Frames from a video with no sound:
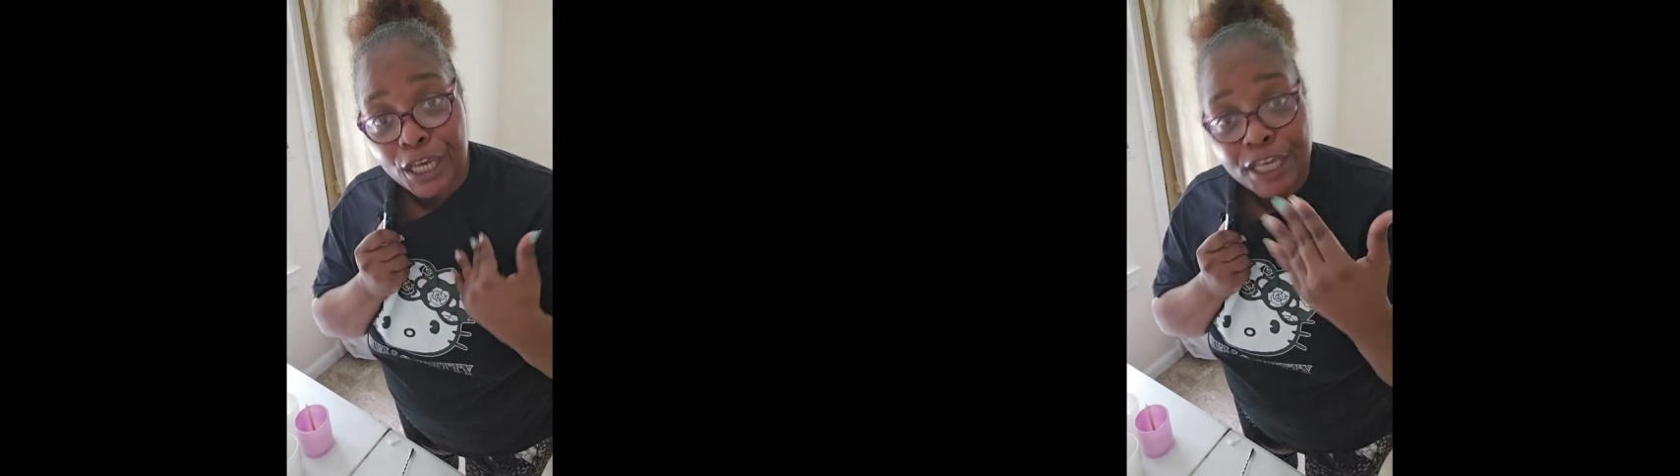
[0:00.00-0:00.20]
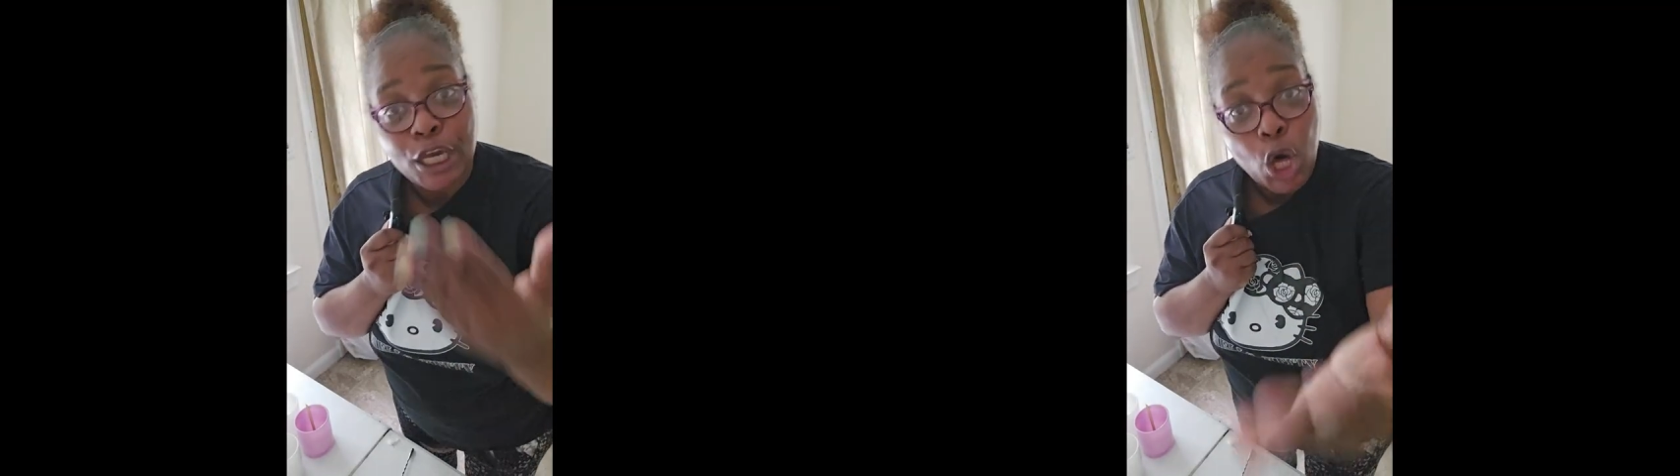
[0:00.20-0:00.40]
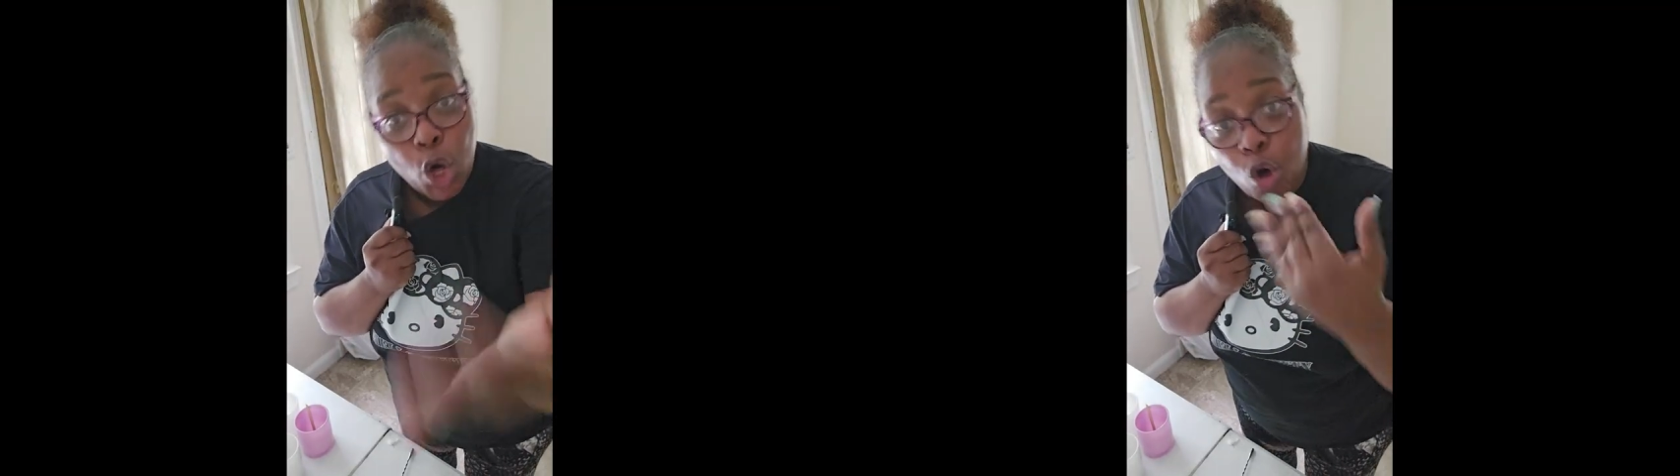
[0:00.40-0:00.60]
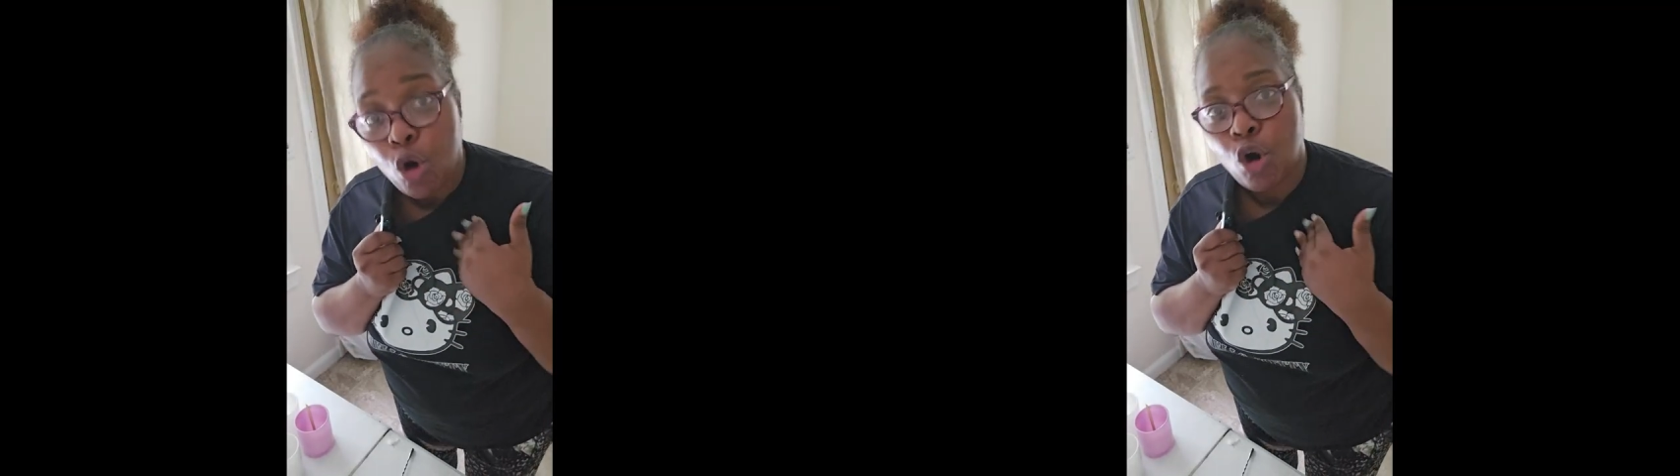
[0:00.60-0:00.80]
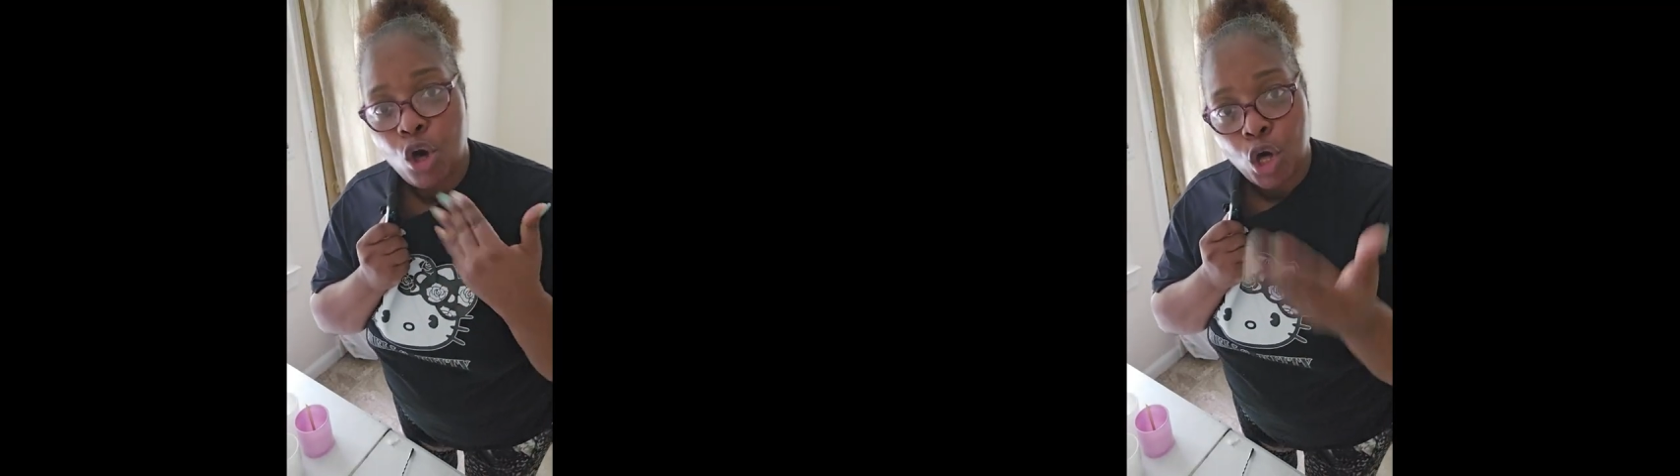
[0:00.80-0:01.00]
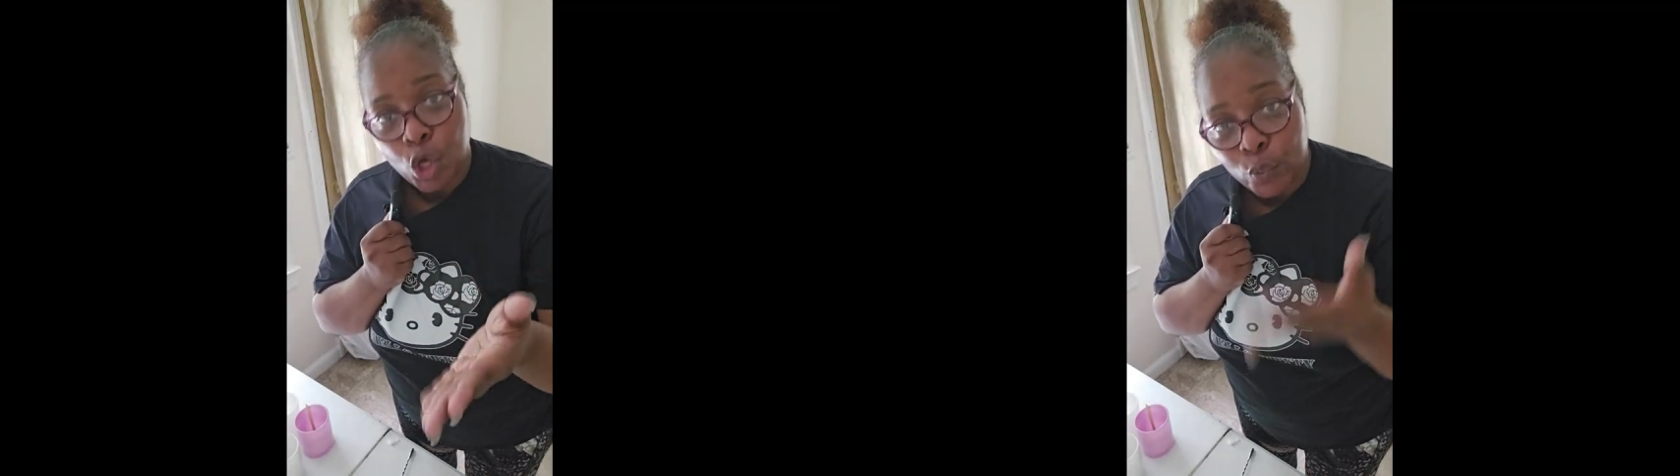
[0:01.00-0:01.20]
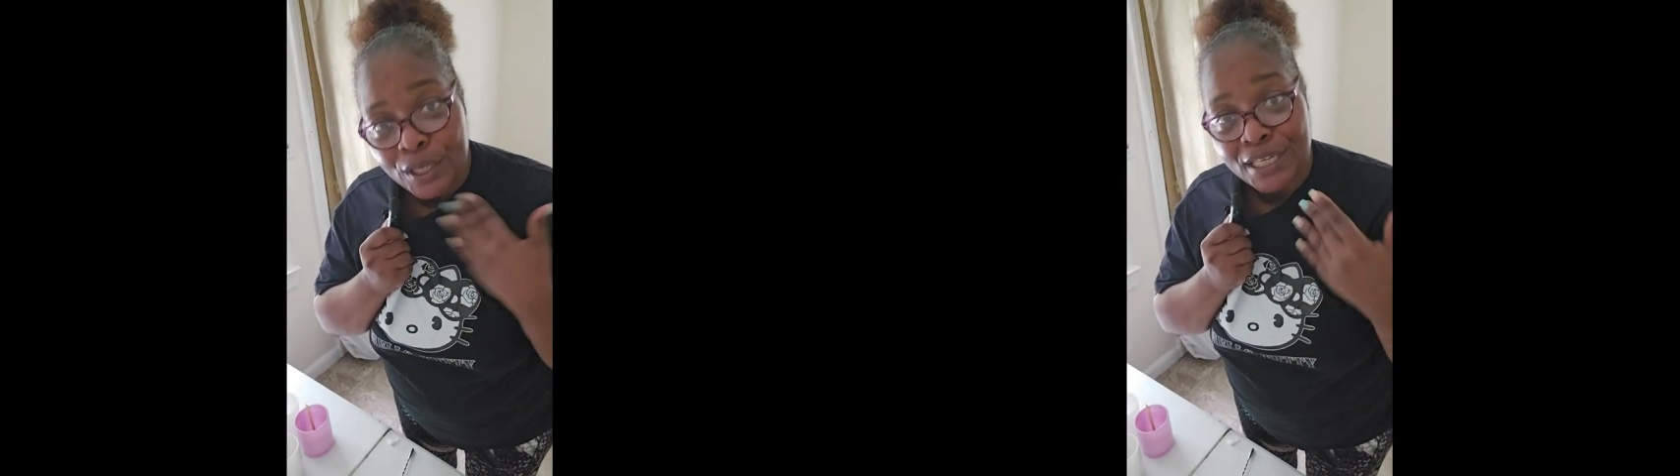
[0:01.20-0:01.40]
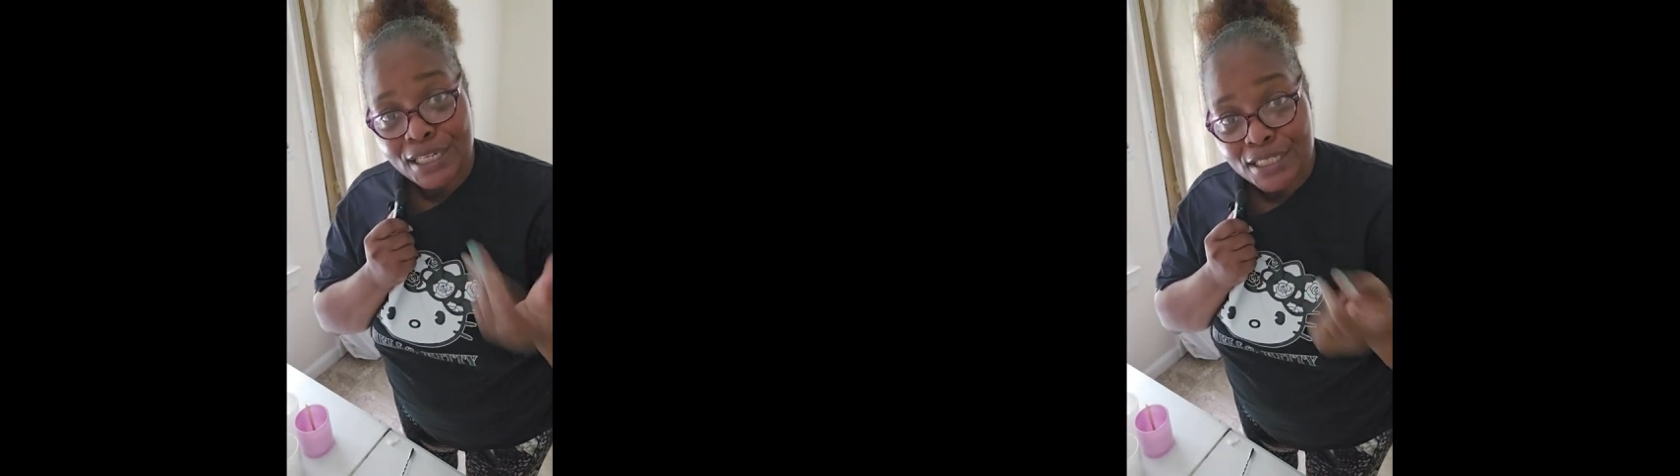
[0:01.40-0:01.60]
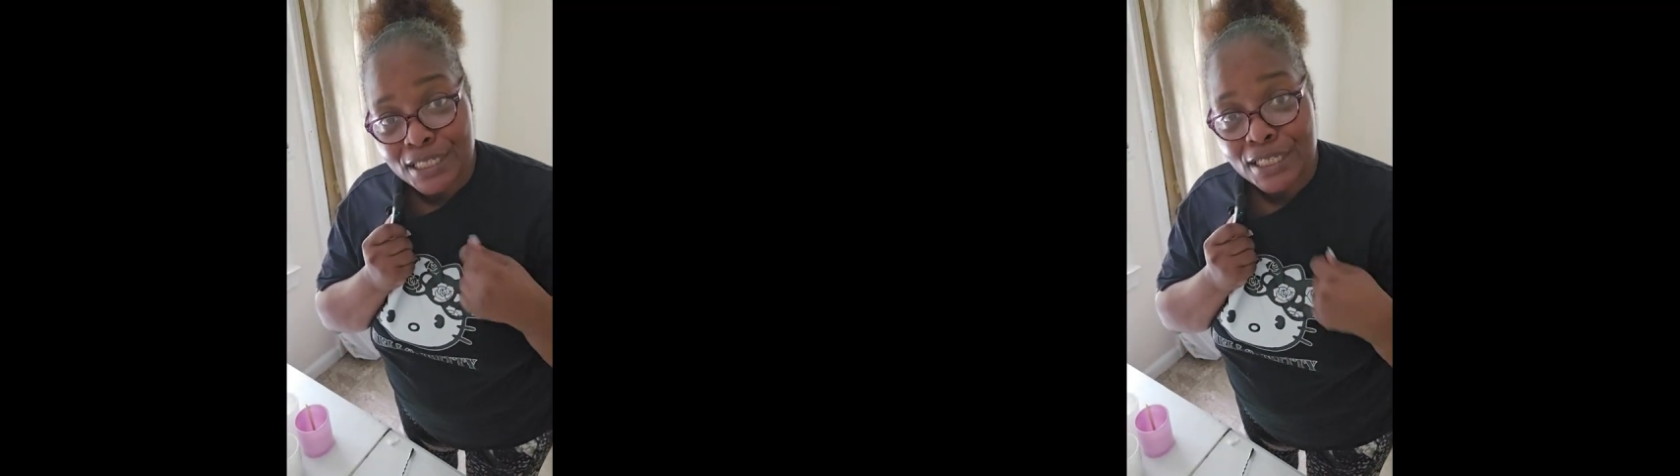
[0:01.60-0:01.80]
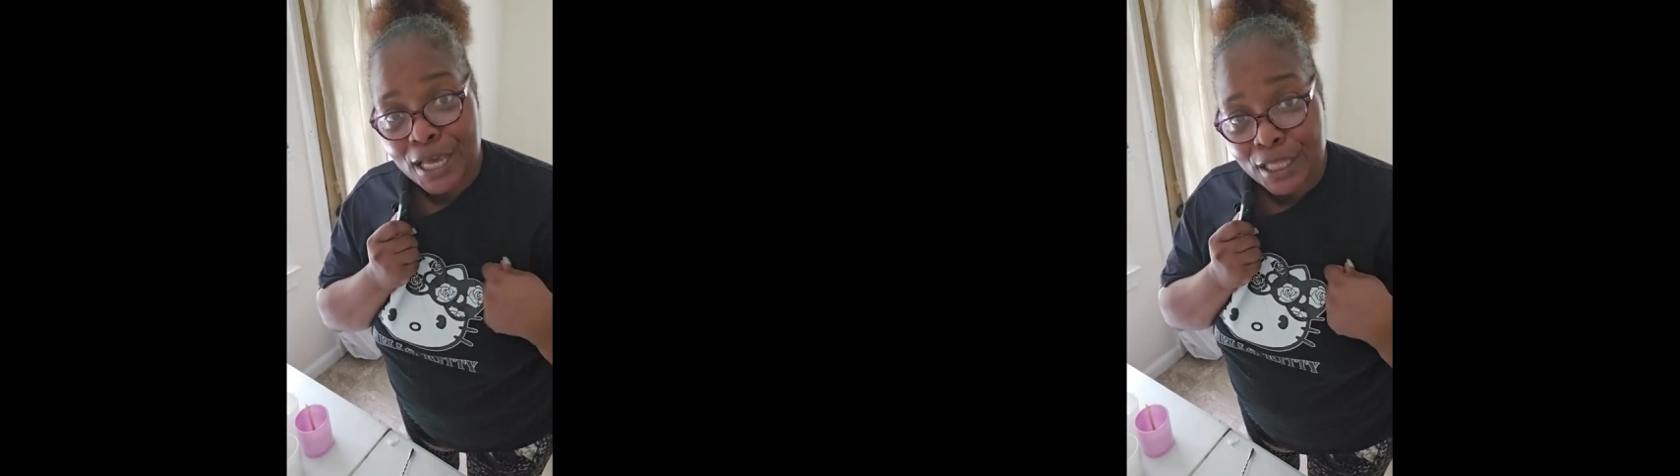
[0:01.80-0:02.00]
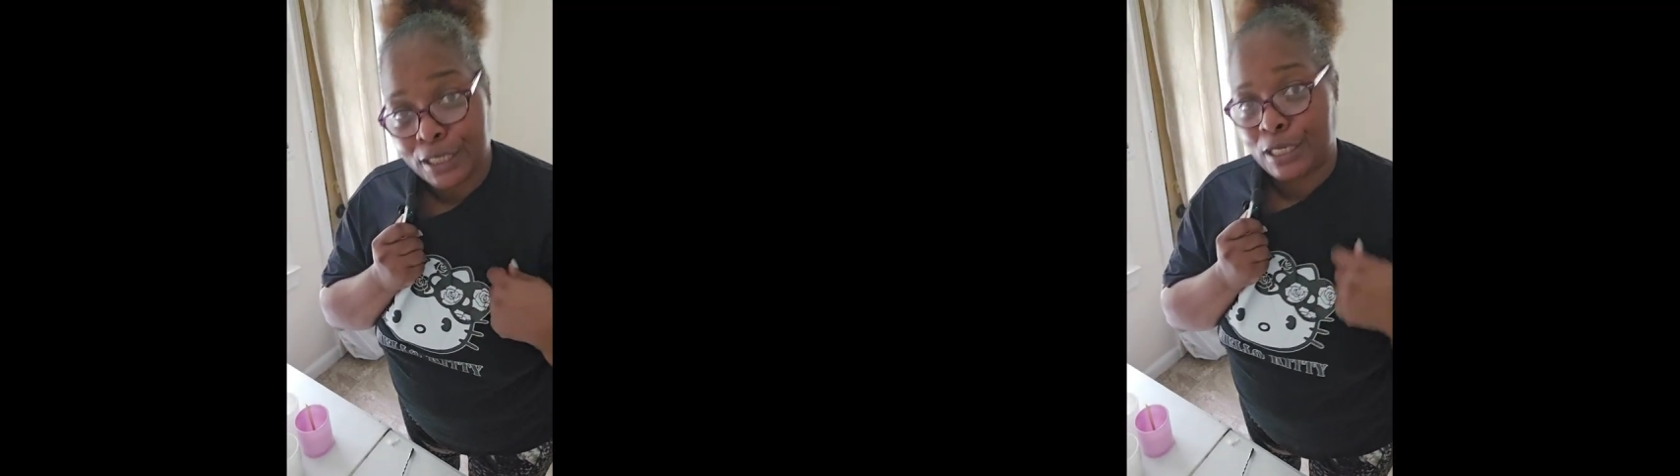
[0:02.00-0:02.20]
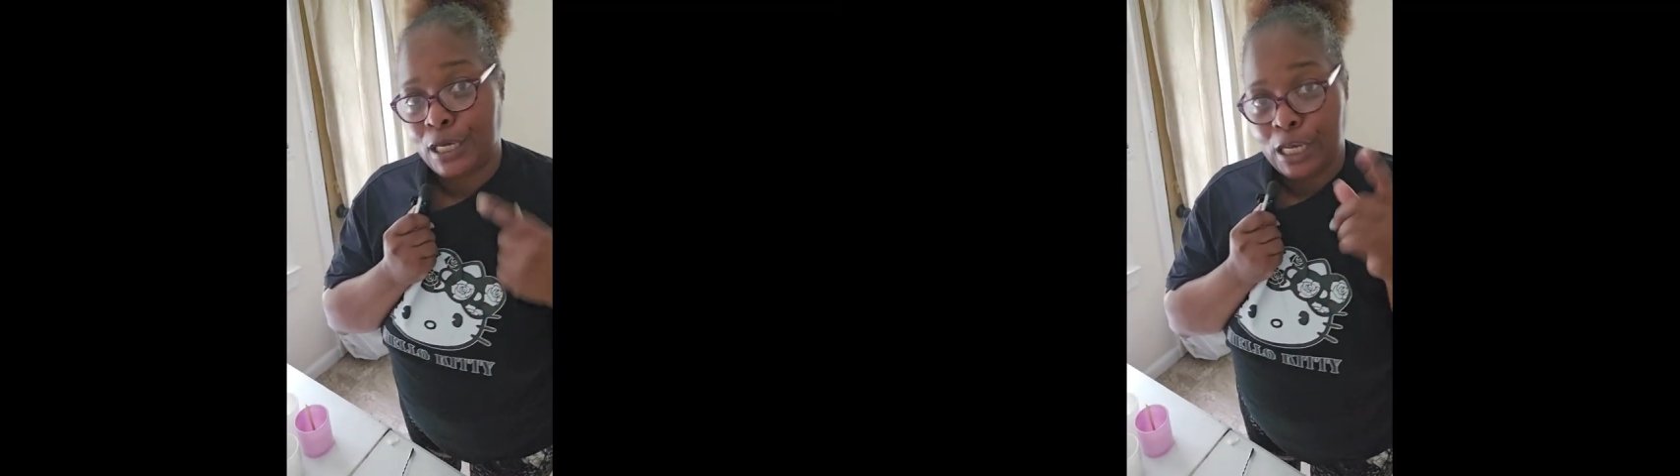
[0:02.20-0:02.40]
and y'all, we in this together.